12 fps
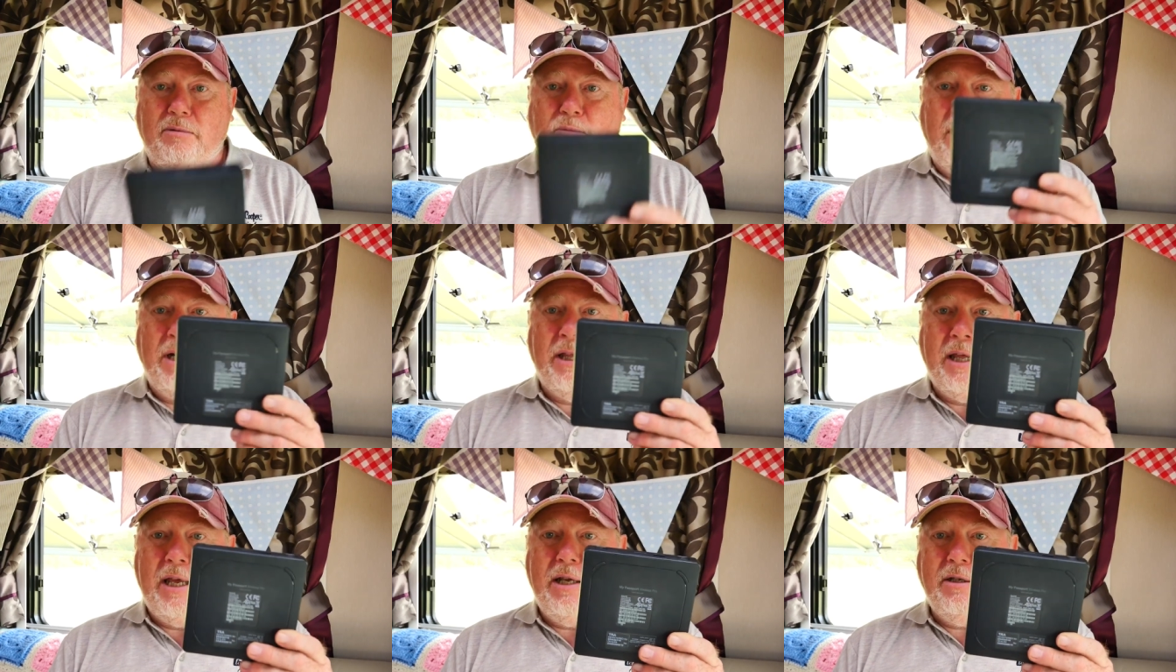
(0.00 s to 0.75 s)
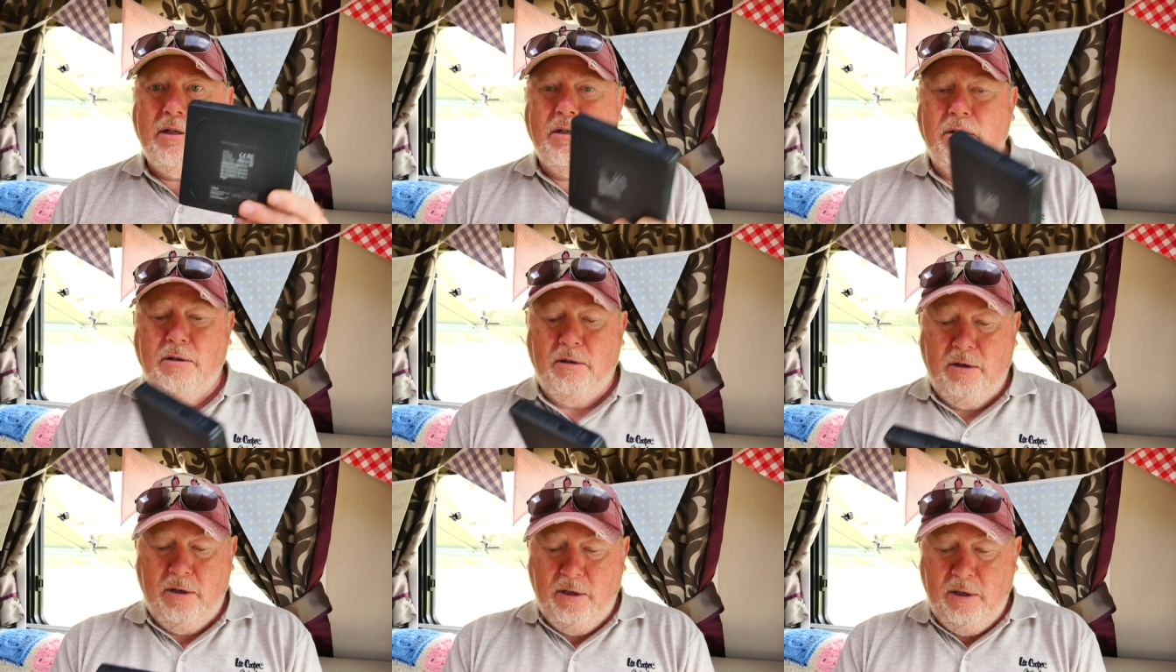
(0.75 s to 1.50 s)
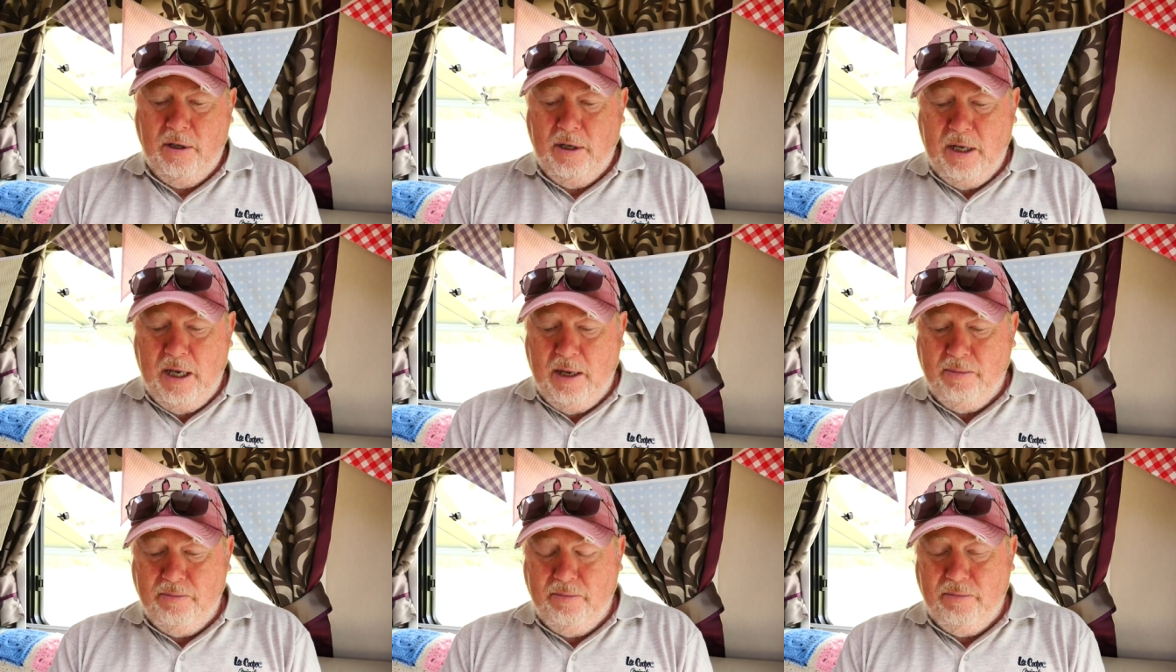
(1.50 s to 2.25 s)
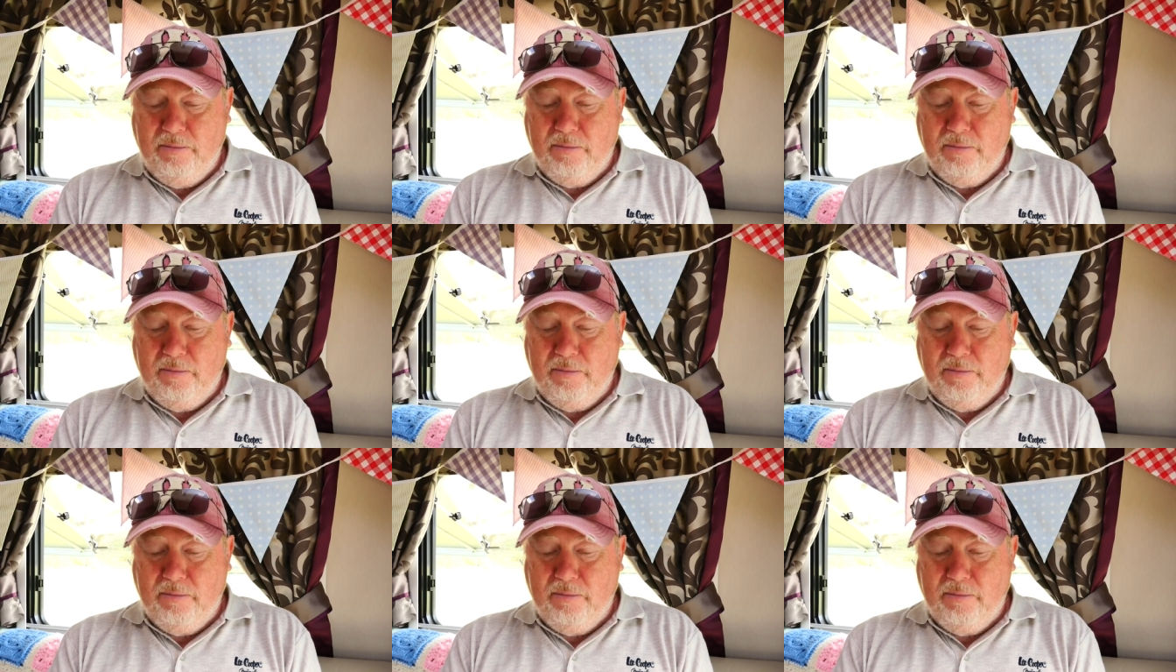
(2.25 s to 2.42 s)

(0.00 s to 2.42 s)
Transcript: one of these, um,